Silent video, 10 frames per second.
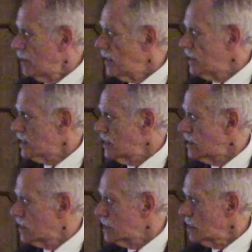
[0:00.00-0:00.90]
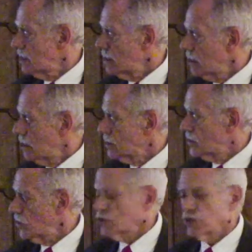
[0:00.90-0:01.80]
This is a
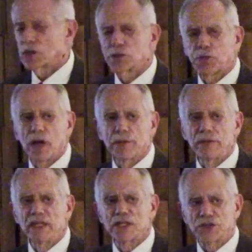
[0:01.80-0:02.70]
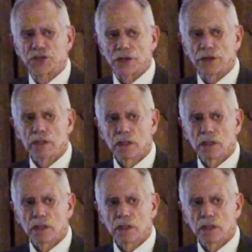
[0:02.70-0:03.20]
socialist prime minister